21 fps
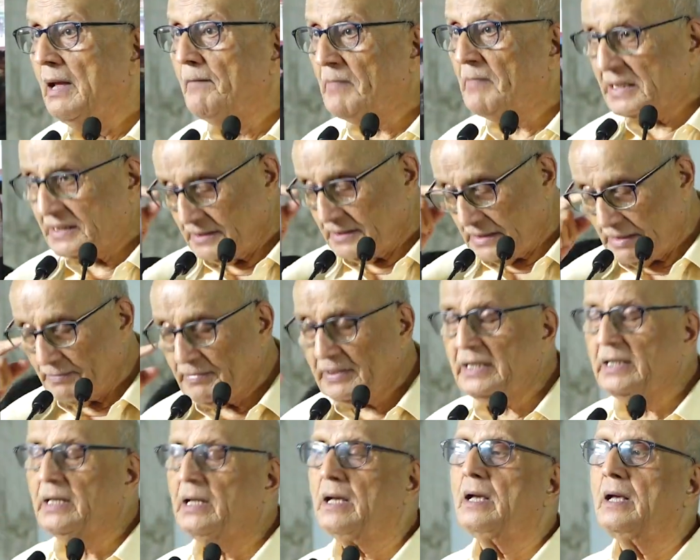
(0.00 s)
But,
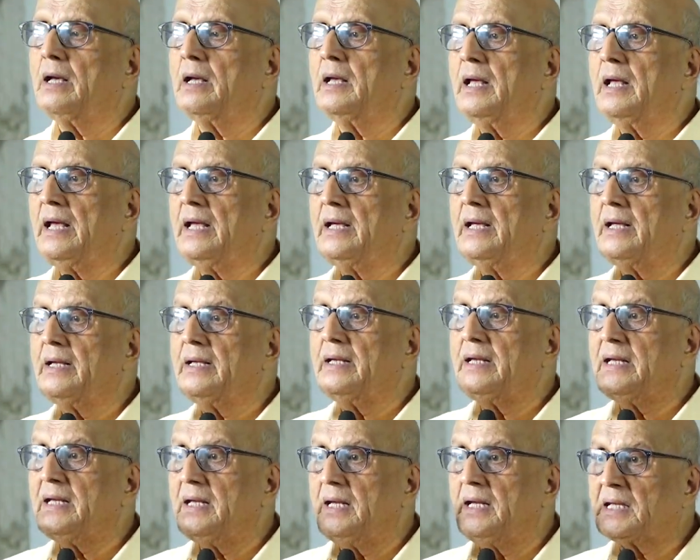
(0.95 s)

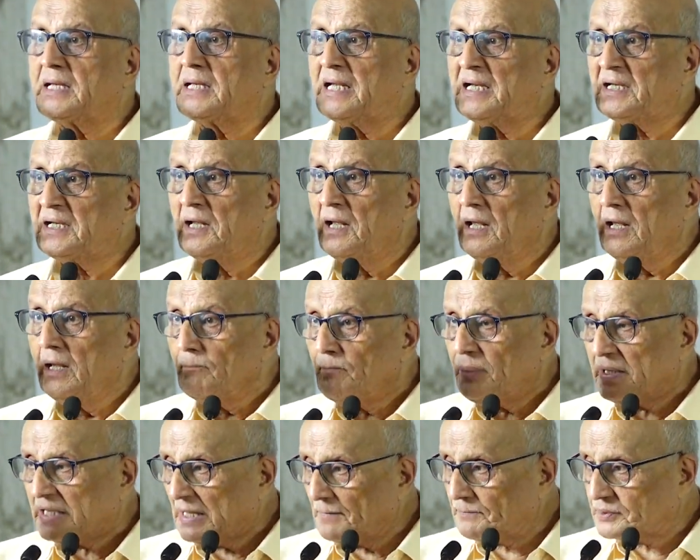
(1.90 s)
it can
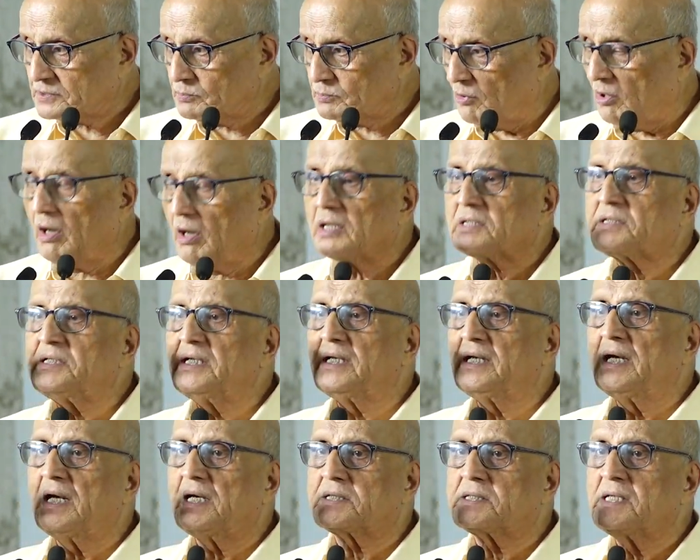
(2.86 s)
pick up small
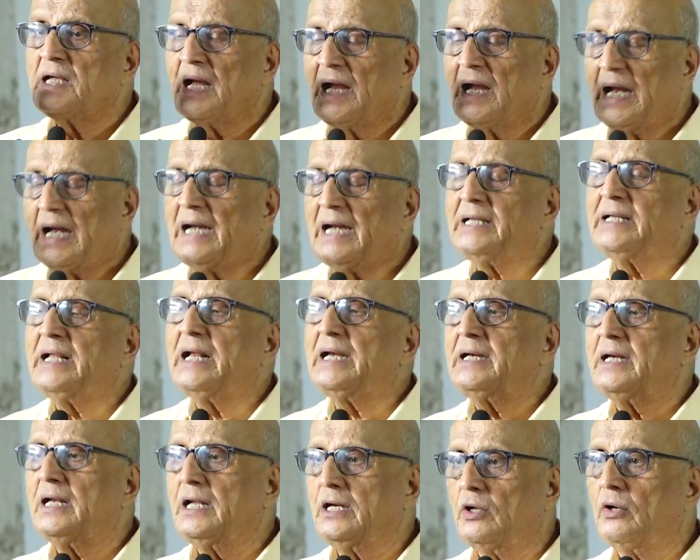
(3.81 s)
signals and
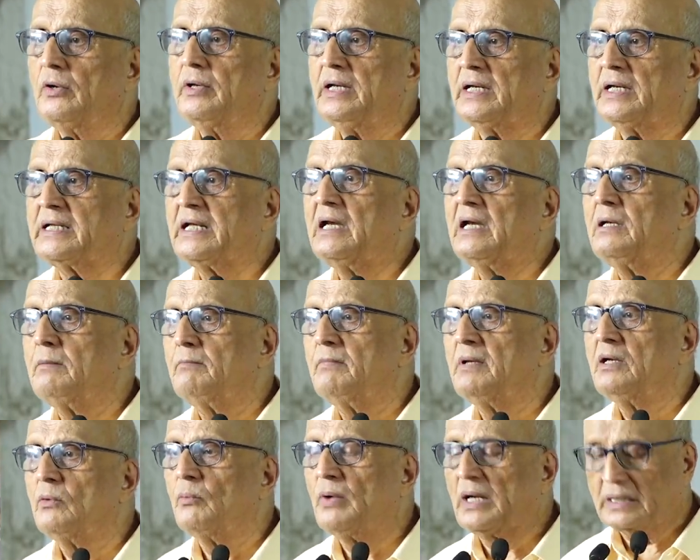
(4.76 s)
then, it
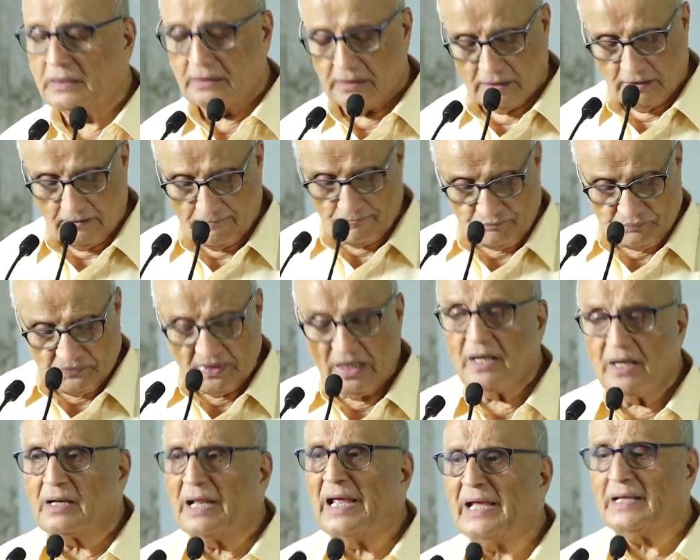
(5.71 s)
can work.
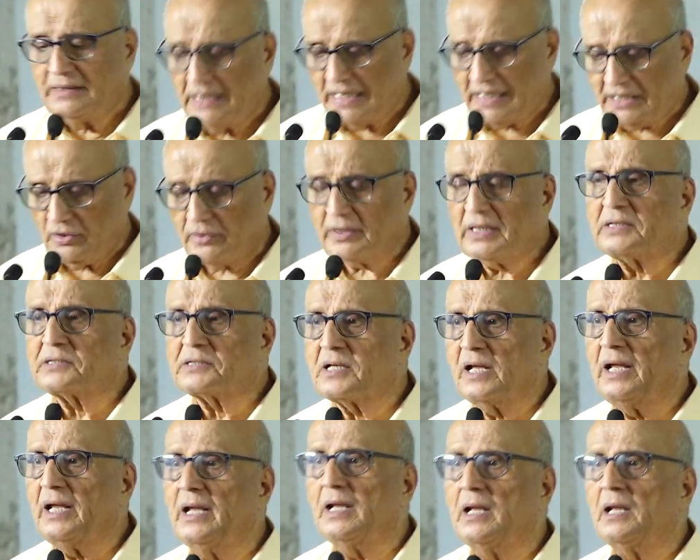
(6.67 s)
Like that, you can
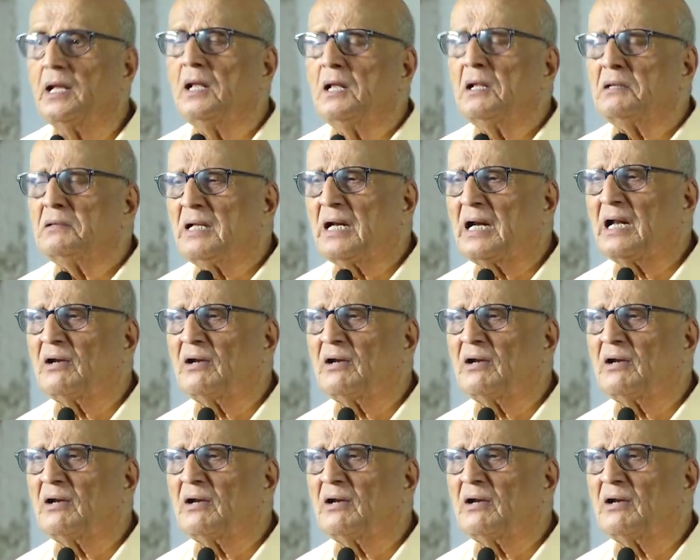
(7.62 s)
see there